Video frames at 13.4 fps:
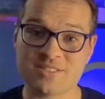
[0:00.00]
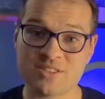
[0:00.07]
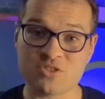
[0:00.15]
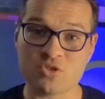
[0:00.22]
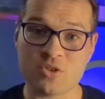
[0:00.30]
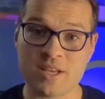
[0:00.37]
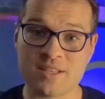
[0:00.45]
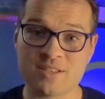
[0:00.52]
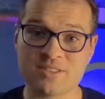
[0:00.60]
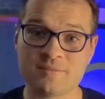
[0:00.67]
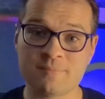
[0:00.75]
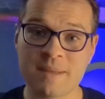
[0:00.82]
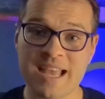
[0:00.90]
these
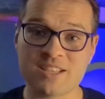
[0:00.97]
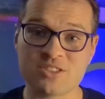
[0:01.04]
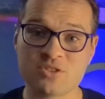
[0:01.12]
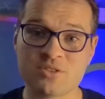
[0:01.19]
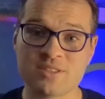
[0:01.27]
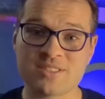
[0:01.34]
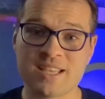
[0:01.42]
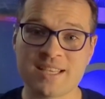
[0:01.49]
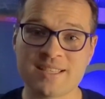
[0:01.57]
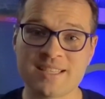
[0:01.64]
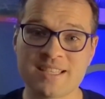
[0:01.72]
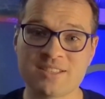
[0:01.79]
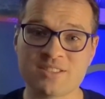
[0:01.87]
tricks, master the
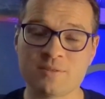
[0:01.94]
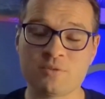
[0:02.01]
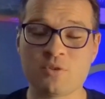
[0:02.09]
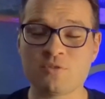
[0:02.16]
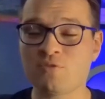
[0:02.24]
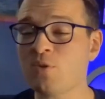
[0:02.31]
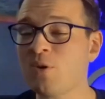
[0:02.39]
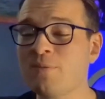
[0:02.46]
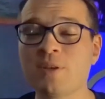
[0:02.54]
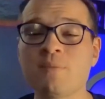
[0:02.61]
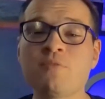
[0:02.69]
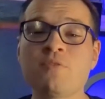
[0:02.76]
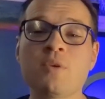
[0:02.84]
techniques, and perform
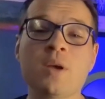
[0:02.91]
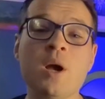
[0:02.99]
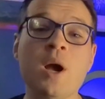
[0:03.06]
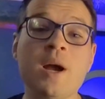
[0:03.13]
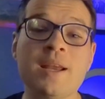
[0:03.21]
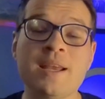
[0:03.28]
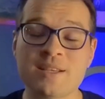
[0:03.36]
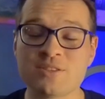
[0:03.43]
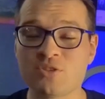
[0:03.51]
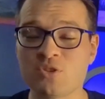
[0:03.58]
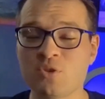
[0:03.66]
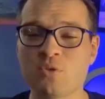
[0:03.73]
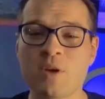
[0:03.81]
them for an audience
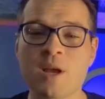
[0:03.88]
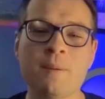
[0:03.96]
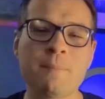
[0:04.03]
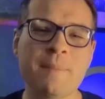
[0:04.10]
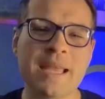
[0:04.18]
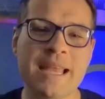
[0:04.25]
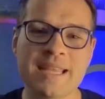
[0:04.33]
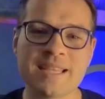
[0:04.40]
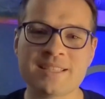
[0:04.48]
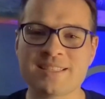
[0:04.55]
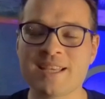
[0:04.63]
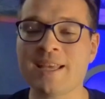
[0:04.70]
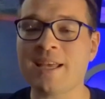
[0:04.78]
to
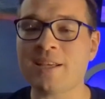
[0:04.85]
amaze and